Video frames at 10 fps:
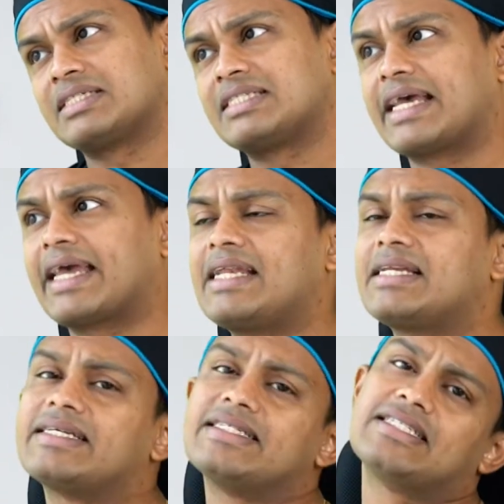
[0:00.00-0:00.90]

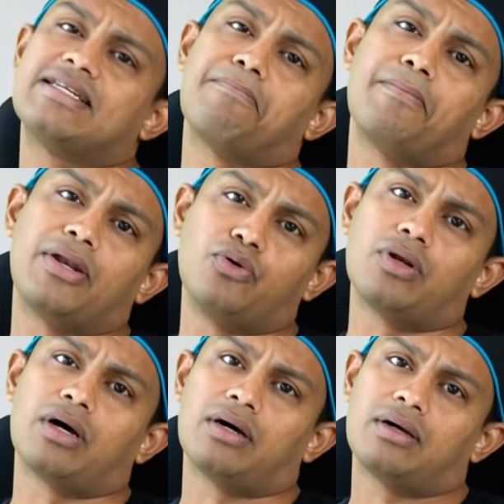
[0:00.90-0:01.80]
Second is the
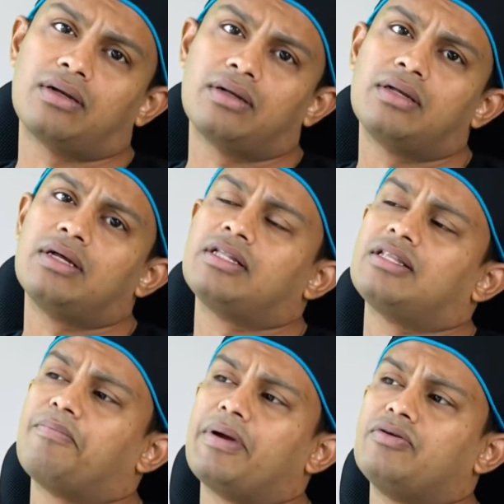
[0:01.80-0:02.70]
medulla.
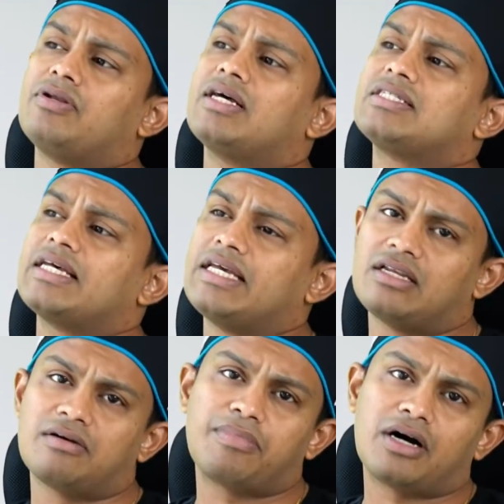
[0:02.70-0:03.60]
The medulla is the
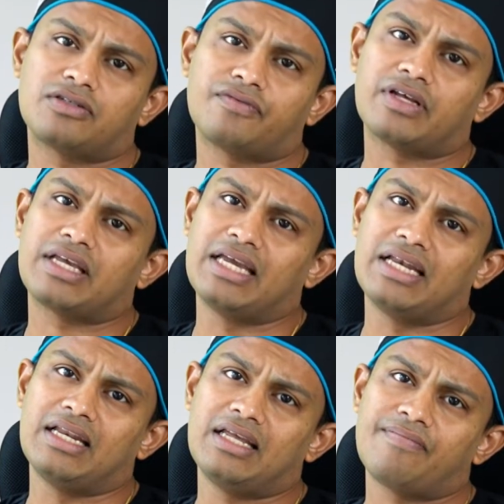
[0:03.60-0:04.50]
inner part of the
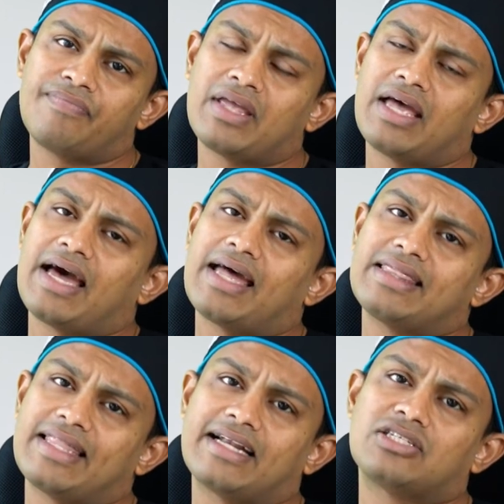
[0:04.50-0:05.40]
kidney,
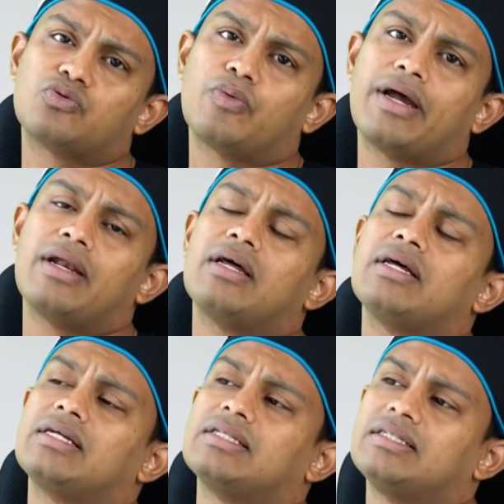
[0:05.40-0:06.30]
and that's where
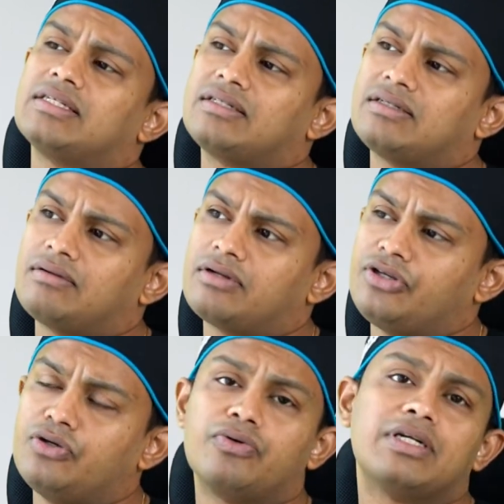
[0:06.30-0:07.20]
the
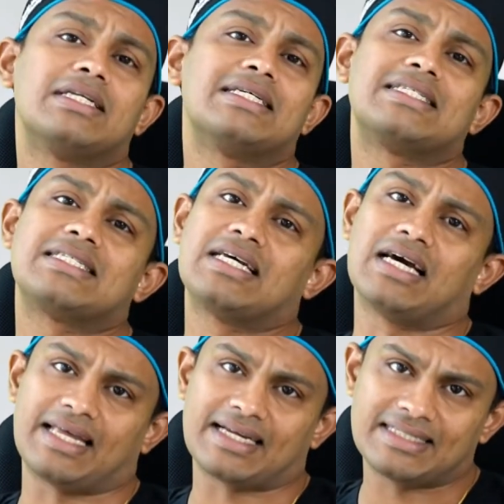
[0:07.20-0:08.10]
urine is
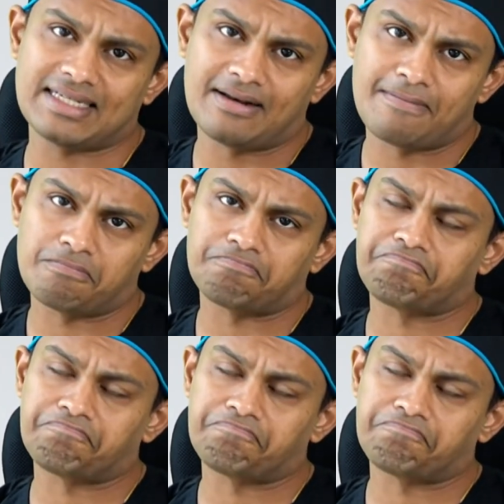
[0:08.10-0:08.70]
collected.